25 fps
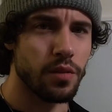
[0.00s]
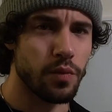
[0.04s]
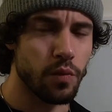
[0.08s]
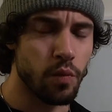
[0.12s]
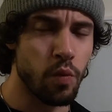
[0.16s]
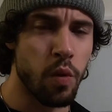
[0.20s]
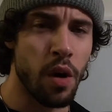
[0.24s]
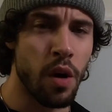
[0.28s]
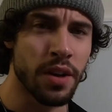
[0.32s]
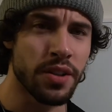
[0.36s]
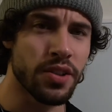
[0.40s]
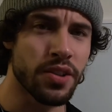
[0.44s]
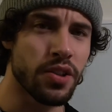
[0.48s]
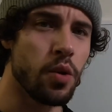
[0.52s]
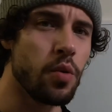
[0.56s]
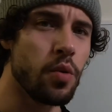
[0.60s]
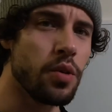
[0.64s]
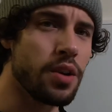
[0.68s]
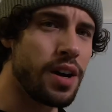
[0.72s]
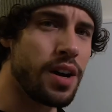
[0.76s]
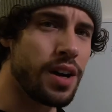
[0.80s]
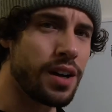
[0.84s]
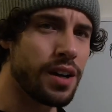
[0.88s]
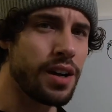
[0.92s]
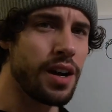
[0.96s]
What is going
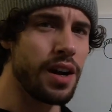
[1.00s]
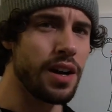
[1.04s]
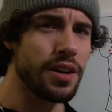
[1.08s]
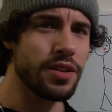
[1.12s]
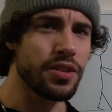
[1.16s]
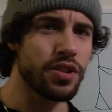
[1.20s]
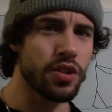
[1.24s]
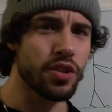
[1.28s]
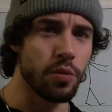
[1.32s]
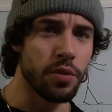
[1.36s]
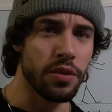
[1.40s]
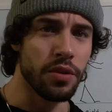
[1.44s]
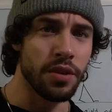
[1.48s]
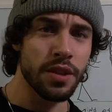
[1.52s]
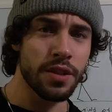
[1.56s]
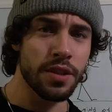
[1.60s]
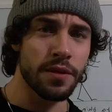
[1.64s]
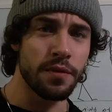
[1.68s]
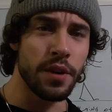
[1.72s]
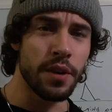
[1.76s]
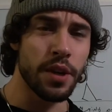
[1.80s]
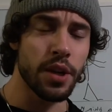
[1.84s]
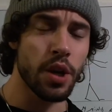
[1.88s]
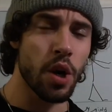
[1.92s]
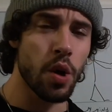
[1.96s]
on, guys? So in this
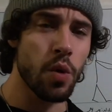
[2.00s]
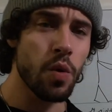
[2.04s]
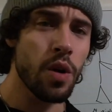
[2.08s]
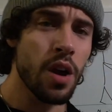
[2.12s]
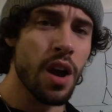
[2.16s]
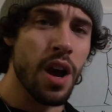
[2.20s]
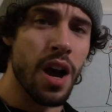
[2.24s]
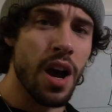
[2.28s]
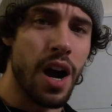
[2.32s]
video,